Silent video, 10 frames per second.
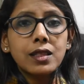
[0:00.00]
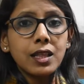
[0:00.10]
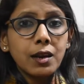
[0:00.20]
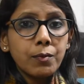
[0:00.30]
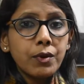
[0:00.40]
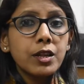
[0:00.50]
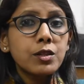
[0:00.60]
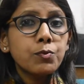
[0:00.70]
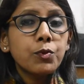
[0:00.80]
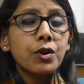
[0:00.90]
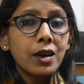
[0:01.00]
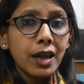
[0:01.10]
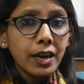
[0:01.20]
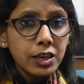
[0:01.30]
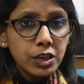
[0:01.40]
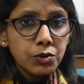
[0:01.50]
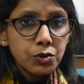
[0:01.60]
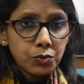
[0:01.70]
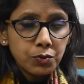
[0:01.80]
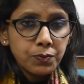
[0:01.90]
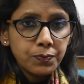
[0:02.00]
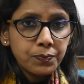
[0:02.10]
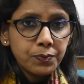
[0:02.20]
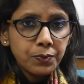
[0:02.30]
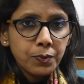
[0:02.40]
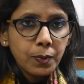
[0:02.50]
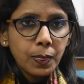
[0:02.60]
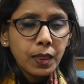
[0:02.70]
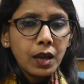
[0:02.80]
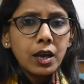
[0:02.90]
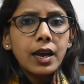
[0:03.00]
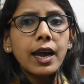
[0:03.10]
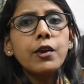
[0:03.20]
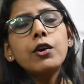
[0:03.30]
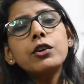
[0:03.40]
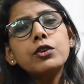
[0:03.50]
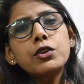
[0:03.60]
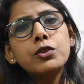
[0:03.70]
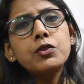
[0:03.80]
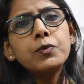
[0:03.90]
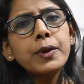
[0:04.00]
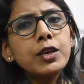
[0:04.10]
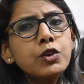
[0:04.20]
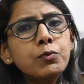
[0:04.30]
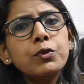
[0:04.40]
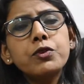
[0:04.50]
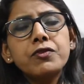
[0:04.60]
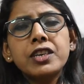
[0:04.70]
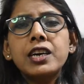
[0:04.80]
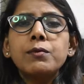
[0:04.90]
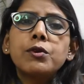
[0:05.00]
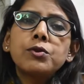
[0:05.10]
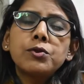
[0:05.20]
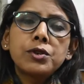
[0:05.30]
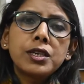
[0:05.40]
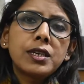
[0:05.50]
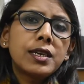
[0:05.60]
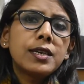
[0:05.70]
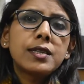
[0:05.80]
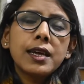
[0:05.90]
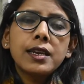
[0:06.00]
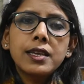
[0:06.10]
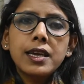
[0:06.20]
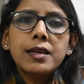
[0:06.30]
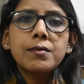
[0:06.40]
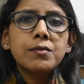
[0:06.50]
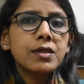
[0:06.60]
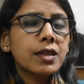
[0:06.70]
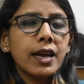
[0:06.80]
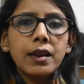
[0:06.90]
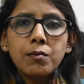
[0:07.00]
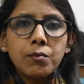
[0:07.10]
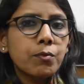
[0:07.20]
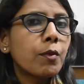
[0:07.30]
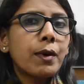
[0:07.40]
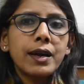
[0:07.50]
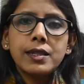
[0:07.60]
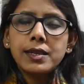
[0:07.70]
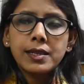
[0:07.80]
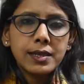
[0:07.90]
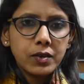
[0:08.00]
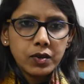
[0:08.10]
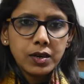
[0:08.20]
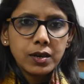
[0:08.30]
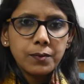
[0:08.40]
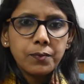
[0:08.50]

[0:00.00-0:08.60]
that brings more clarity to you, and not to spend too much of time on OTTs and games and mobiles, etc.